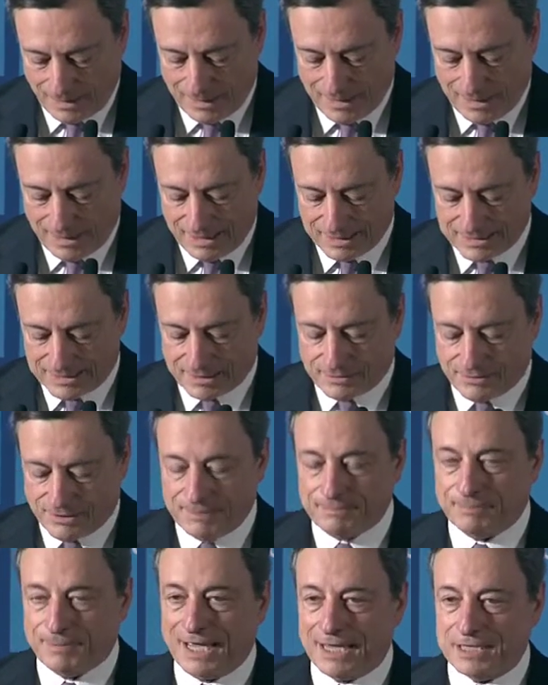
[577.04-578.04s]
it's a
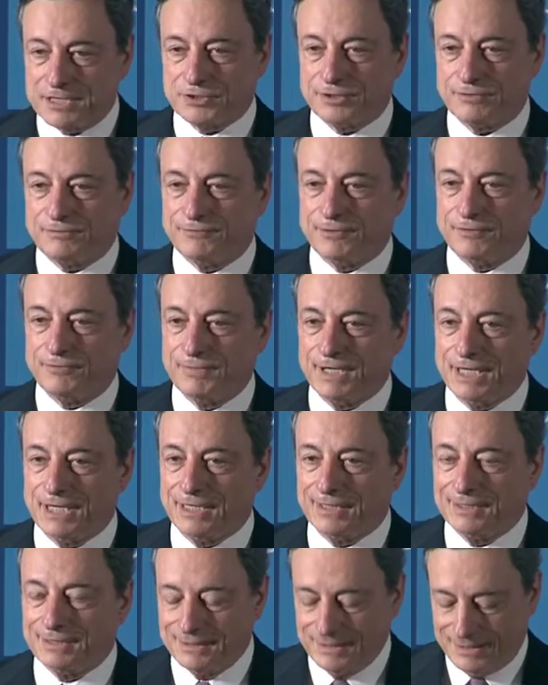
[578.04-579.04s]
great pleasure for
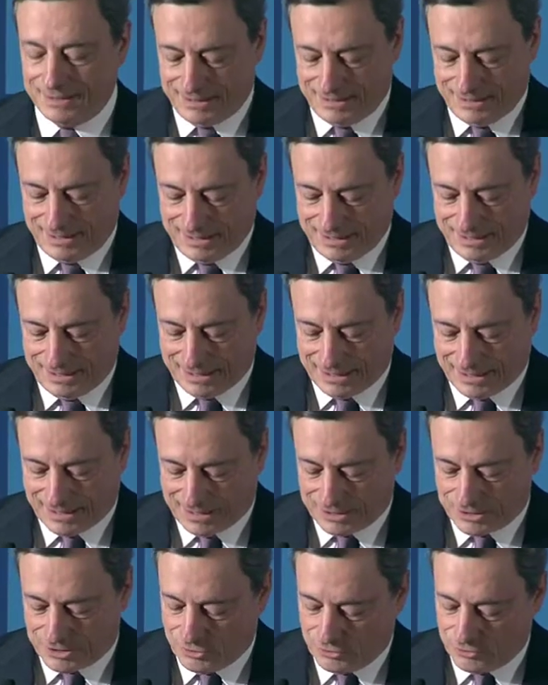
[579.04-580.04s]
me
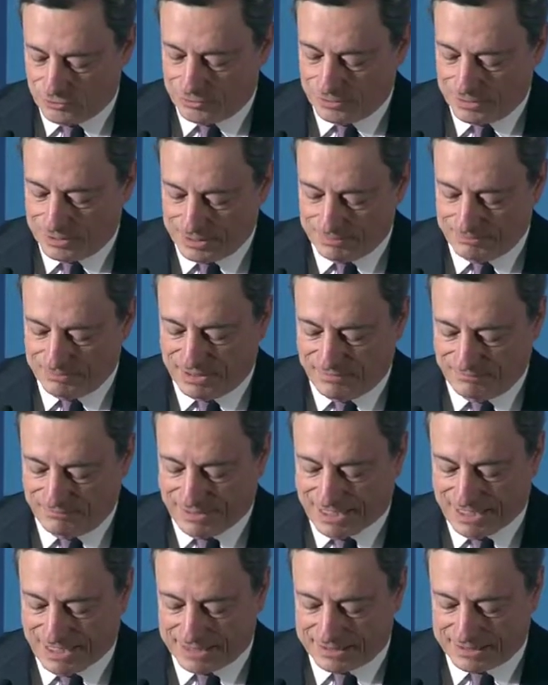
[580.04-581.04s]
to be
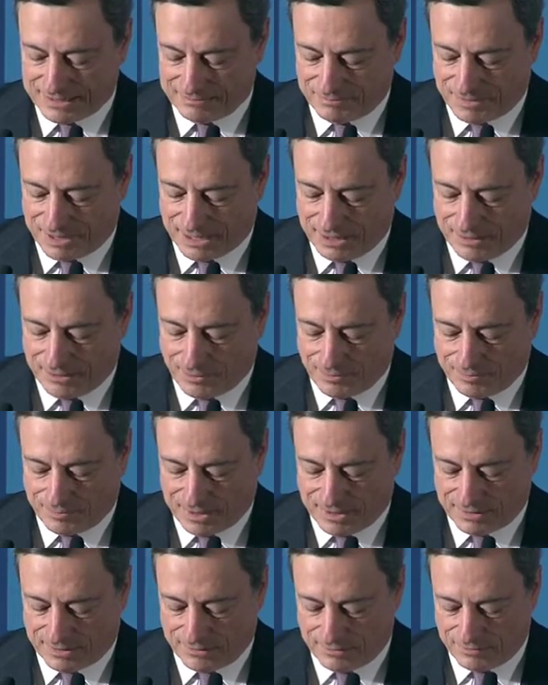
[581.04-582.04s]
invited by the
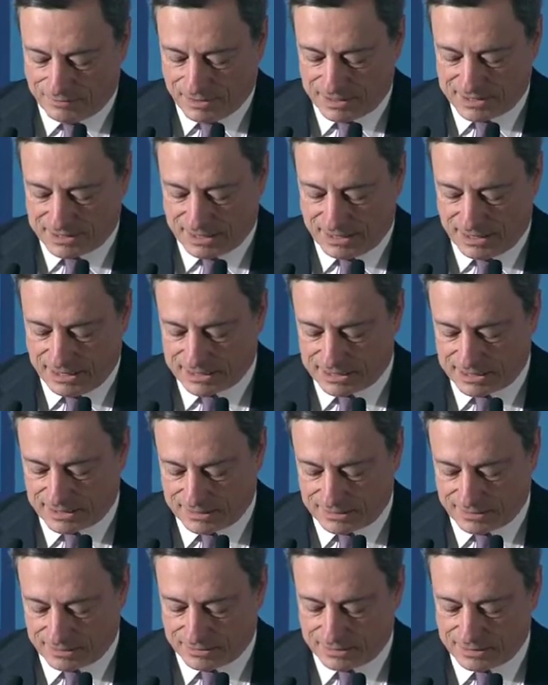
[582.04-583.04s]
European University
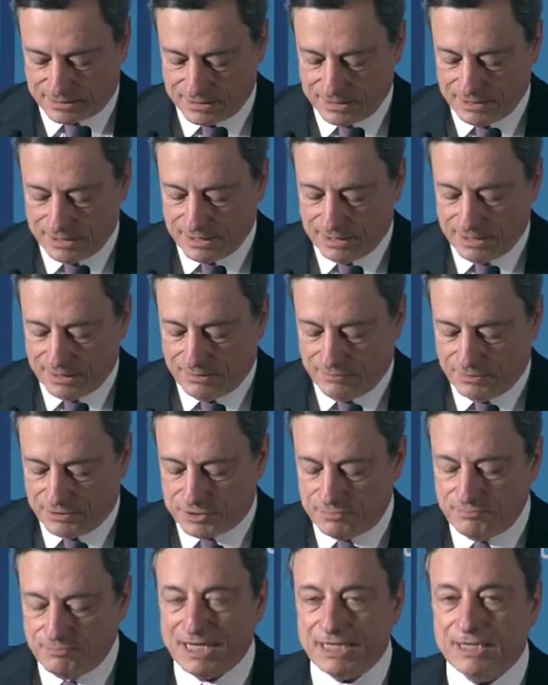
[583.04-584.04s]
Institute,
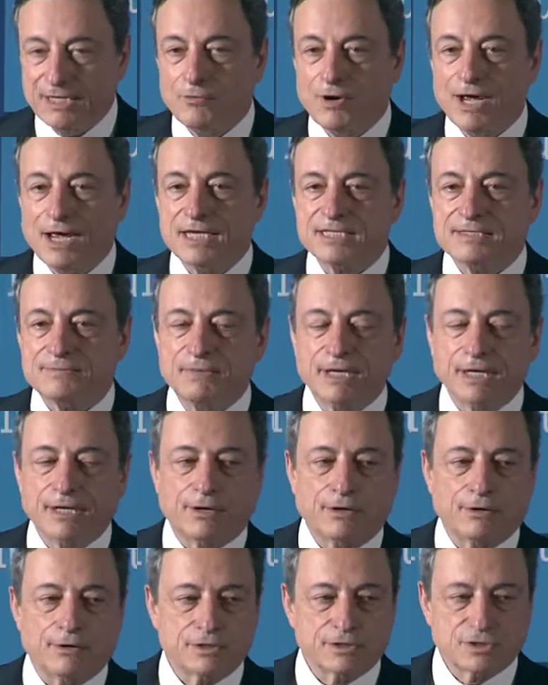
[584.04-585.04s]
which in many ways
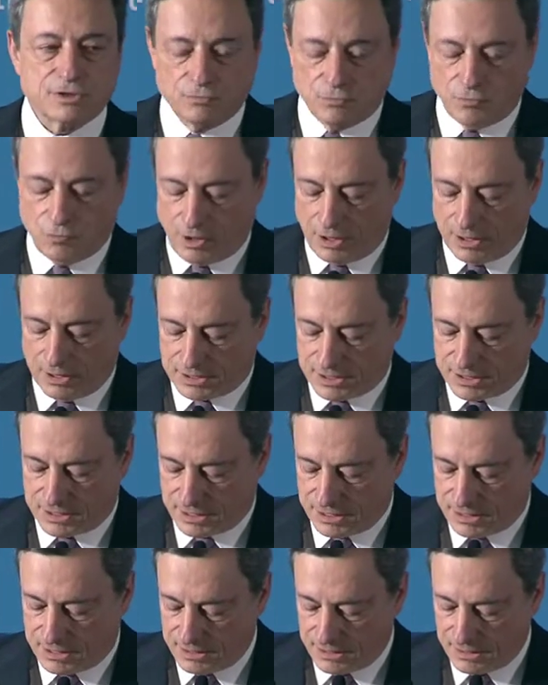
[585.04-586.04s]
mirrors what
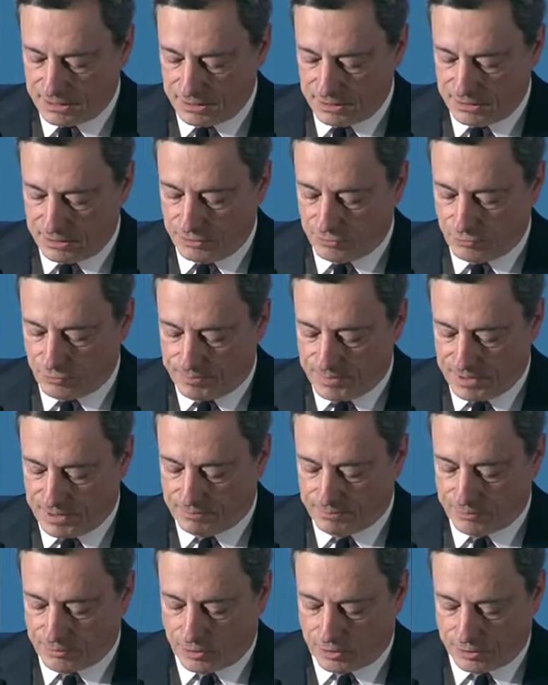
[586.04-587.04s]
the
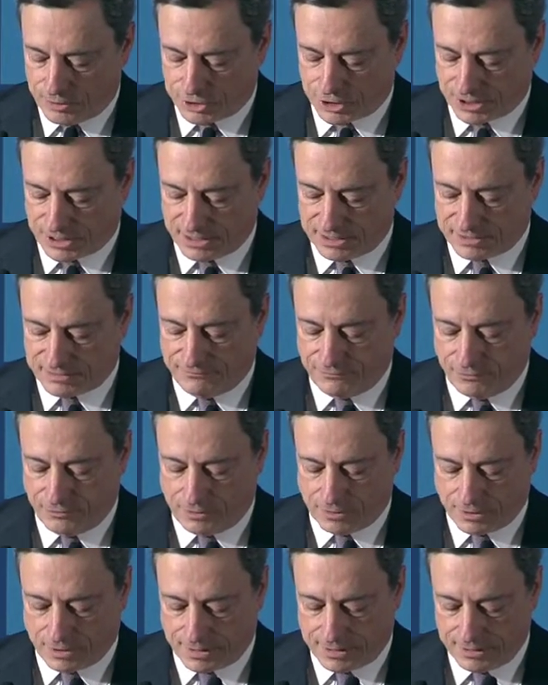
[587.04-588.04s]
European project is
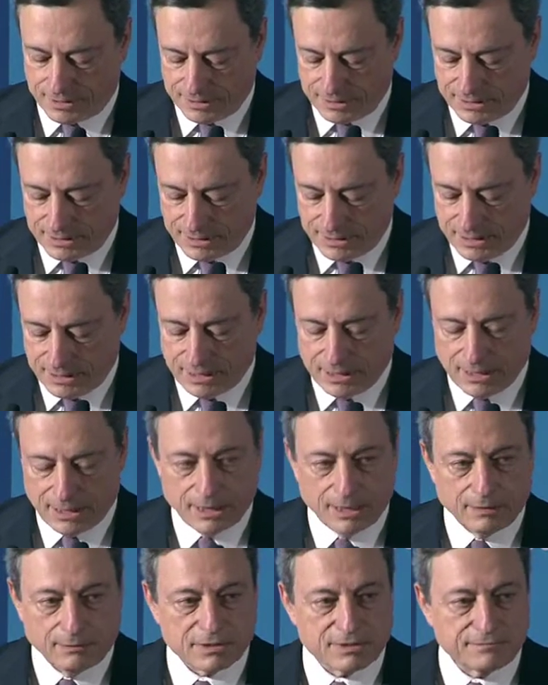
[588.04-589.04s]
for.
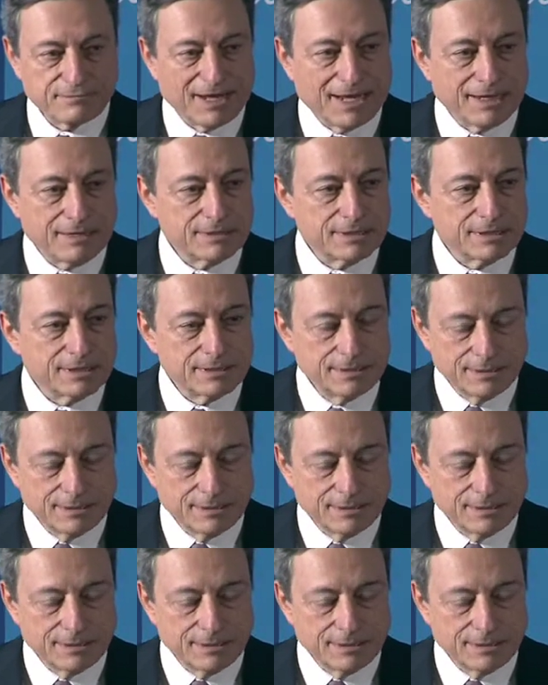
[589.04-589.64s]
It was founded